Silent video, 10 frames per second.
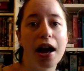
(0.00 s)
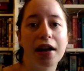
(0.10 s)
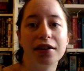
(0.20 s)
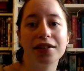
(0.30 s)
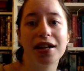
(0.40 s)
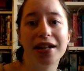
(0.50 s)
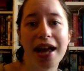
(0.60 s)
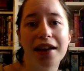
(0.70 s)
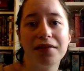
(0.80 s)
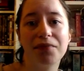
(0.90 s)
And
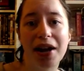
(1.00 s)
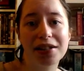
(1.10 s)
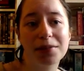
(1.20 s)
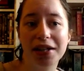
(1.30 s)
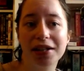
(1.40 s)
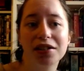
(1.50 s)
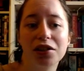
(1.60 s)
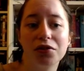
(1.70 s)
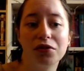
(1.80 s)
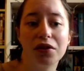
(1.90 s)
again, that speaks
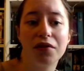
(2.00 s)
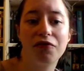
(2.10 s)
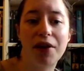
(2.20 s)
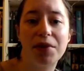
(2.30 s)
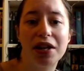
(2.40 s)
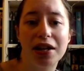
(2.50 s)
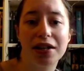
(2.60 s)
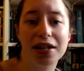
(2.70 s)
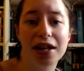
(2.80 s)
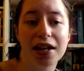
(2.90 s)
to
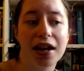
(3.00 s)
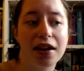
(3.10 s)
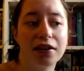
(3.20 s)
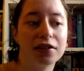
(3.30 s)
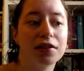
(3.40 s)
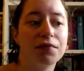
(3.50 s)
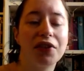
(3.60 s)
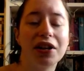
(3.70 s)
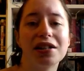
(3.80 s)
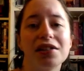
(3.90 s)
femininity and the
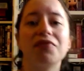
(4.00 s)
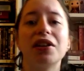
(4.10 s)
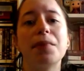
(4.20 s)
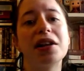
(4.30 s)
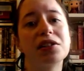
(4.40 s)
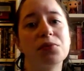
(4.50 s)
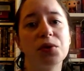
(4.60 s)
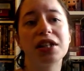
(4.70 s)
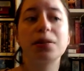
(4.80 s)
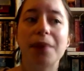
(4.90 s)
things that females
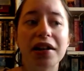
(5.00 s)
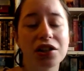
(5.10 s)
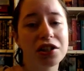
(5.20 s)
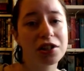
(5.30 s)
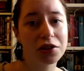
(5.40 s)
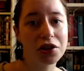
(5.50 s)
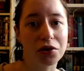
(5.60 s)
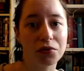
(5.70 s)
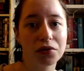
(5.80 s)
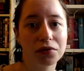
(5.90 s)
were expected to
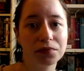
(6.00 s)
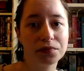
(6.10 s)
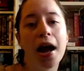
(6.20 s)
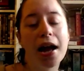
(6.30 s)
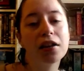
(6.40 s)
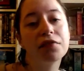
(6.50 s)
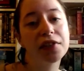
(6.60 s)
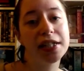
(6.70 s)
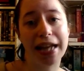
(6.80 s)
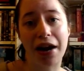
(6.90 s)
do. I love
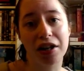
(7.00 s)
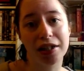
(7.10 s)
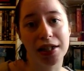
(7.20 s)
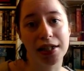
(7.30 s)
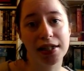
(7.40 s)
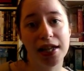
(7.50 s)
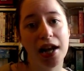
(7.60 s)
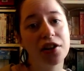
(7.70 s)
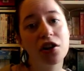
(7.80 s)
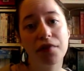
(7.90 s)
these characters.
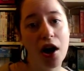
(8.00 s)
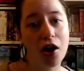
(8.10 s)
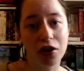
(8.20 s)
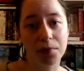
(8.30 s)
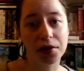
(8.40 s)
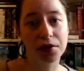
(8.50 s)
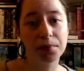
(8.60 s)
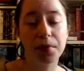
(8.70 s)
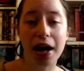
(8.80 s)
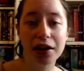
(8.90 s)
I know they're
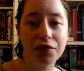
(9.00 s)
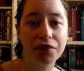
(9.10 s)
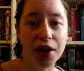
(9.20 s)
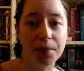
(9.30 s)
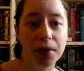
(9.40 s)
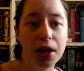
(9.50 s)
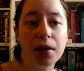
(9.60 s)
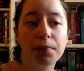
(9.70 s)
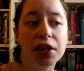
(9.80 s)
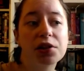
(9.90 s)
horrible, but I love them
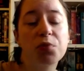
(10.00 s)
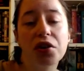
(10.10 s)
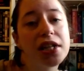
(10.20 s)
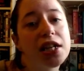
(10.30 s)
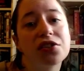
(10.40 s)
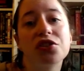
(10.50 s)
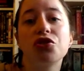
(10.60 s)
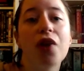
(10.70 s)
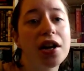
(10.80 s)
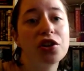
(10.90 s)
because Bronte
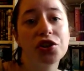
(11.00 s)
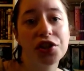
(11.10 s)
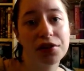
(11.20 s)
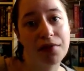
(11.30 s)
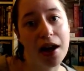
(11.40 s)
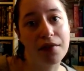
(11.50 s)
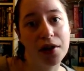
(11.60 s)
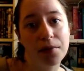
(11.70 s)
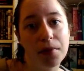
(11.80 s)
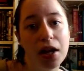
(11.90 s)
doesn't try and justify
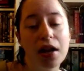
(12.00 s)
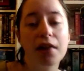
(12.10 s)
them.